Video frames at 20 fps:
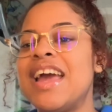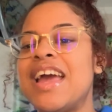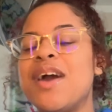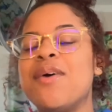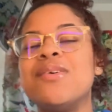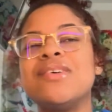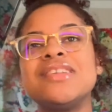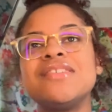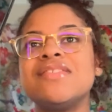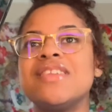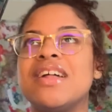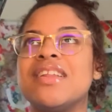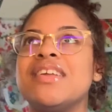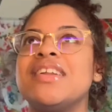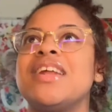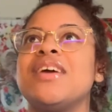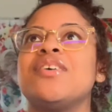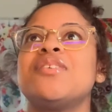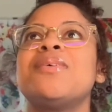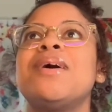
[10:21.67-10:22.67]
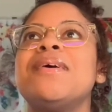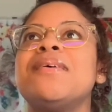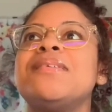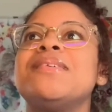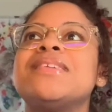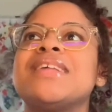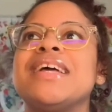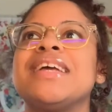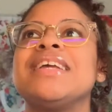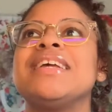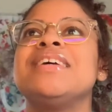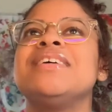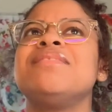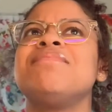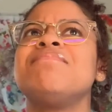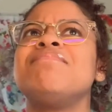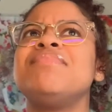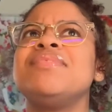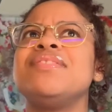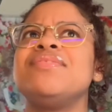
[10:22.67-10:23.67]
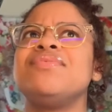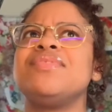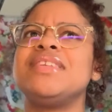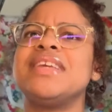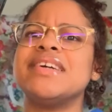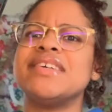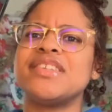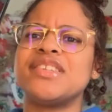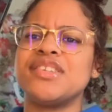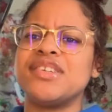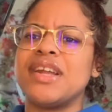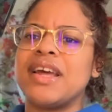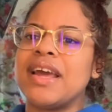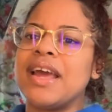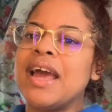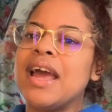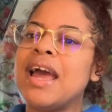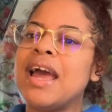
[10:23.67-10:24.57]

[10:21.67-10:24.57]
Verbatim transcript: It wasn't the other day. It probably was like yesterday.